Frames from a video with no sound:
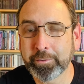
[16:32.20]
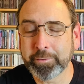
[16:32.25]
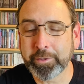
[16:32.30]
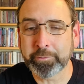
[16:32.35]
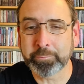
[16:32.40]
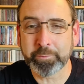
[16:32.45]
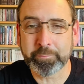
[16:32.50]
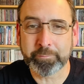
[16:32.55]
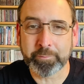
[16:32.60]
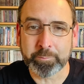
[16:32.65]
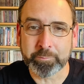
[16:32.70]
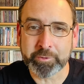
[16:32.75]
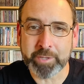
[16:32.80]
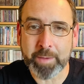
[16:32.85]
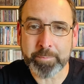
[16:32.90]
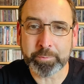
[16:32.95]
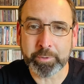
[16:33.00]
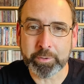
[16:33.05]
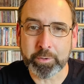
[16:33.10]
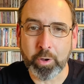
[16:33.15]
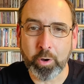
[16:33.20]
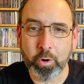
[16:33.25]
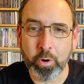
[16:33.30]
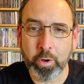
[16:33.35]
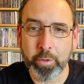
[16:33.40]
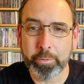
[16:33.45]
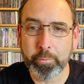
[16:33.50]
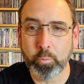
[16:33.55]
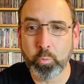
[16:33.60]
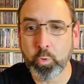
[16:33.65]
this one from Zeppelin, All
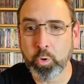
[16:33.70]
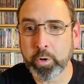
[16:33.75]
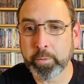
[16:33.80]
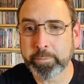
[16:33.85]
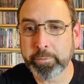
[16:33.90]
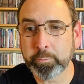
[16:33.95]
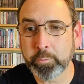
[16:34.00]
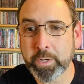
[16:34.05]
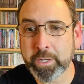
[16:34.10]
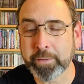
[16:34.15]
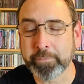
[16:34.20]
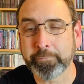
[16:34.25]
the Warmth We Can